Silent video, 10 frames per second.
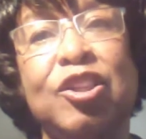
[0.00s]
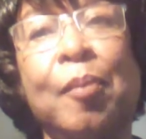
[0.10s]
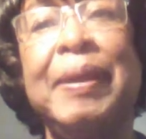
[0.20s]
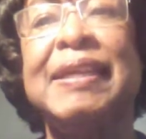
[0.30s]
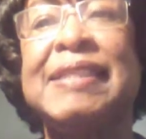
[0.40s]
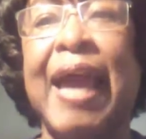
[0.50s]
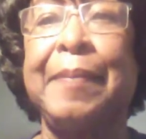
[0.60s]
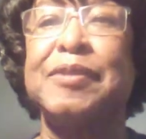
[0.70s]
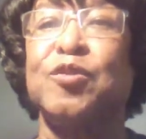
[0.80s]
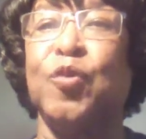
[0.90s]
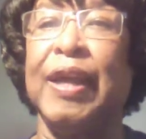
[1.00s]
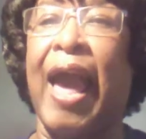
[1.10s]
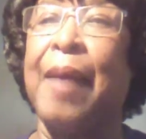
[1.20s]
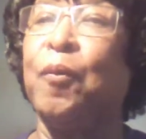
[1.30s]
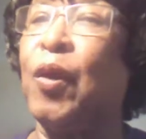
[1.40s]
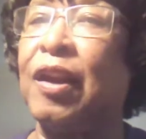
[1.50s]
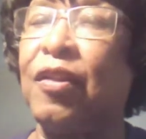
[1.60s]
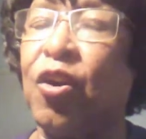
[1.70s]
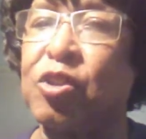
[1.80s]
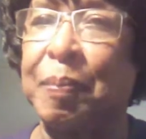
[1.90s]
So many times I'm one of
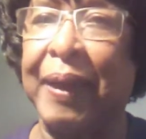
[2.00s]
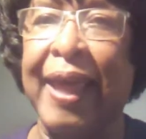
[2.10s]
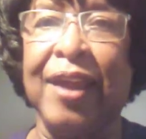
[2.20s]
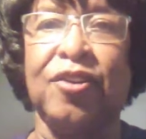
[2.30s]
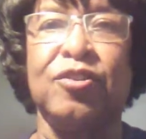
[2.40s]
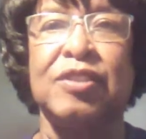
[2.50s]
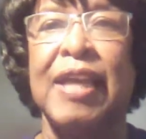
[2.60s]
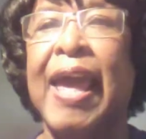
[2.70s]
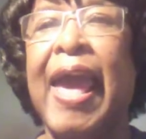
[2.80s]
those planners.